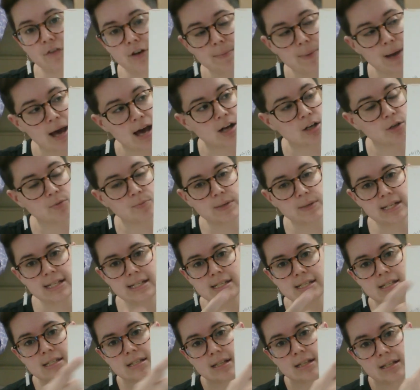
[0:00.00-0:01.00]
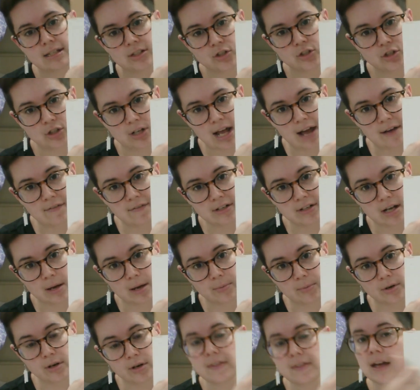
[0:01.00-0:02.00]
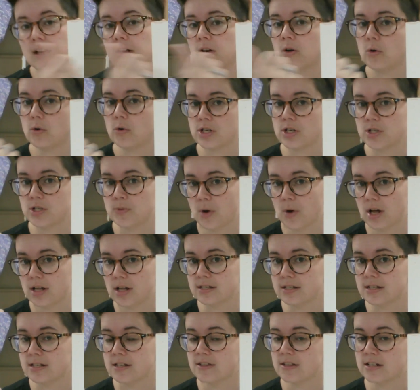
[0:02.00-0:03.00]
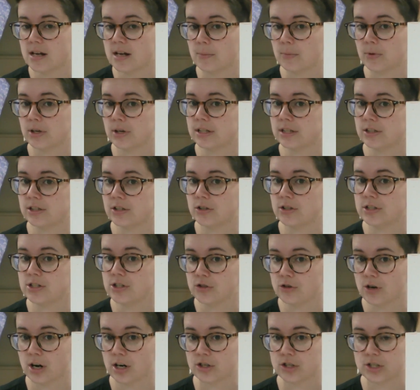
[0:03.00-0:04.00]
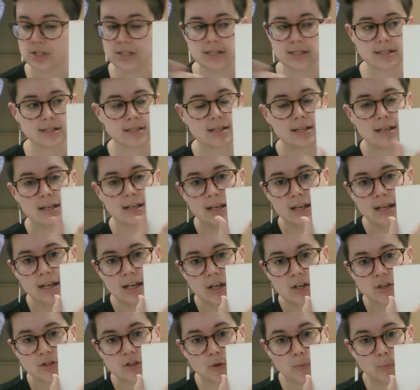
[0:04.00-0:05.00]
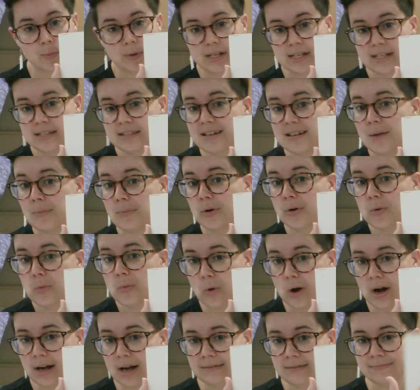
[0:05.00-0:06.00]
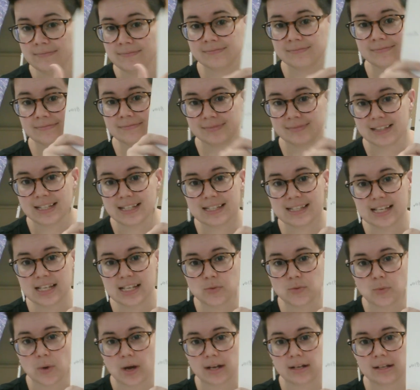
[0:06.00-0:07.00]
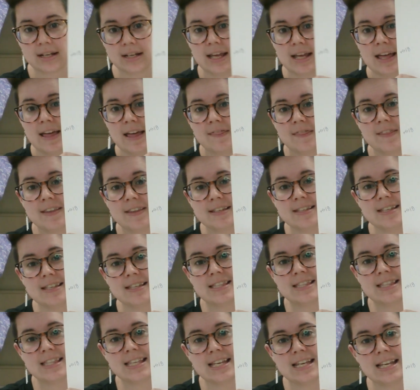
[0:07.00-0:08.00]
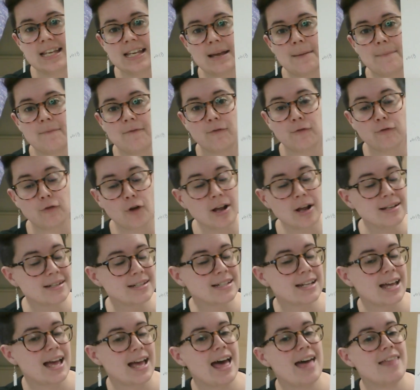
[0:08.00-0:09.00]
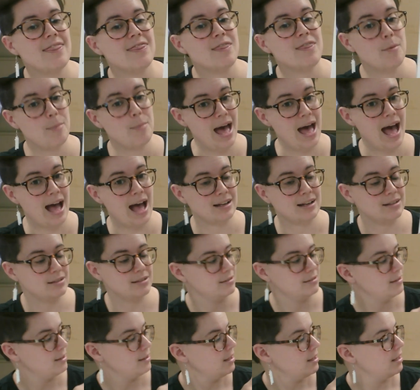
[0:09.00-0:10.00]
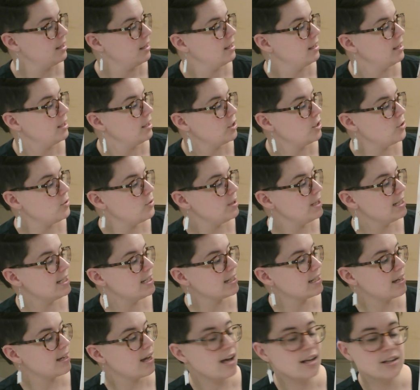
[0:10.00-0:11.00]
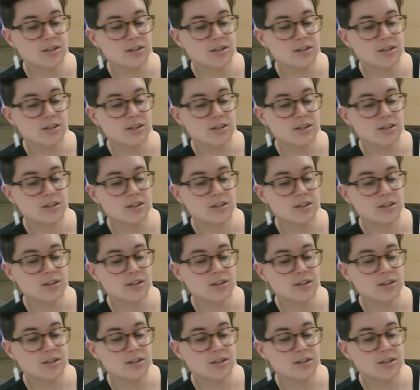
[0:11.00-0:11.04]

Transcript: pattern piece should have a number that corresponds to the number in your instructions. So piece number 1 is this one. This is the front and the back. You need to cut